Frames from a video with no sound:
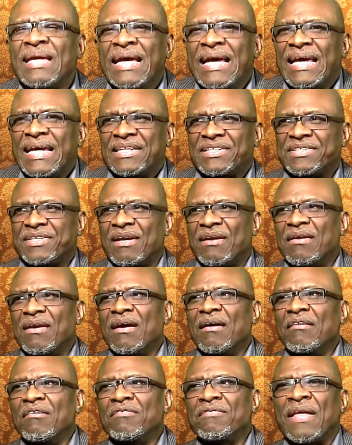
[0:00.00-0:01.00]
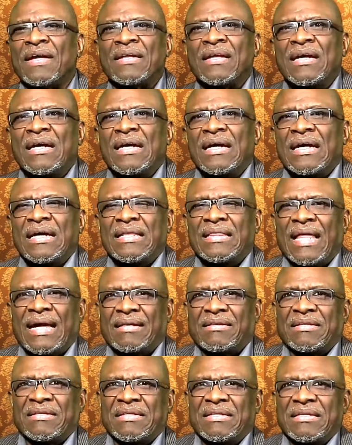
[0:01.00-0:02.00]
It's the love that
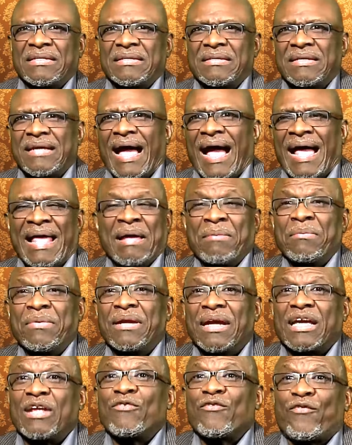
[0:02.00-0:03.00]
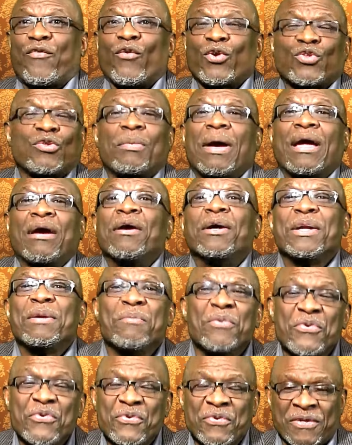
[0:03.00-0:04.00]
I am looking forward to my
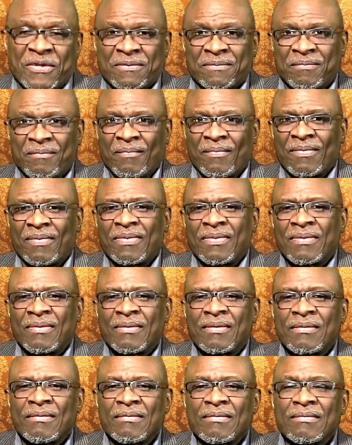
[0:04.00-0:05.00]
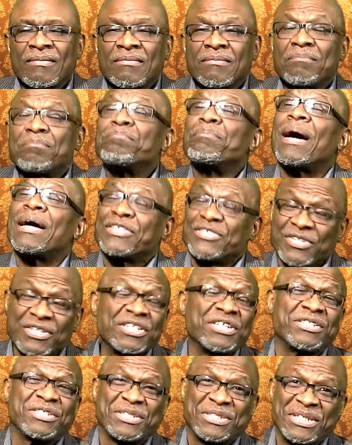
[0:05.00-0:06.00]
honeymoon. Passion
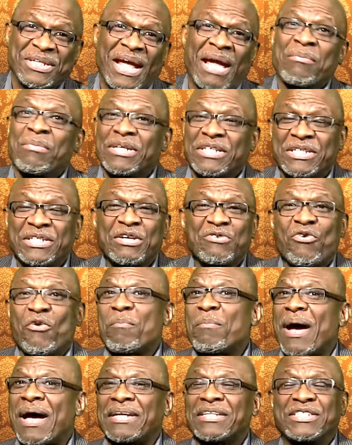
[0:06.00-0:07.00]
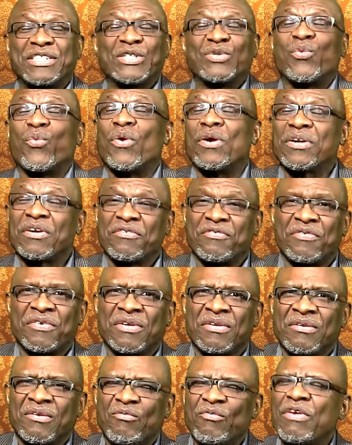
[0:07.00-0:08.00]
is good. I must say romance is wonderful.
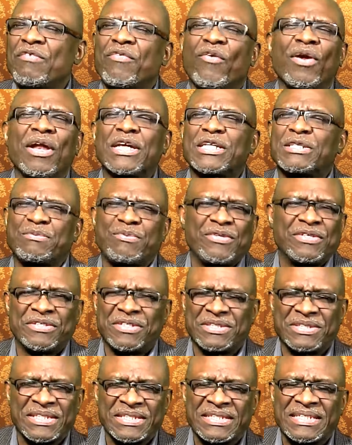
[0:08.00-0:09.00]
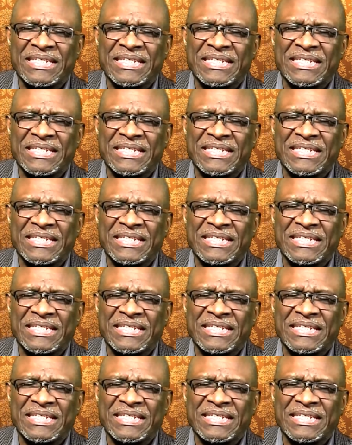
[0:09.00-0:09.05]
We've all experienced it.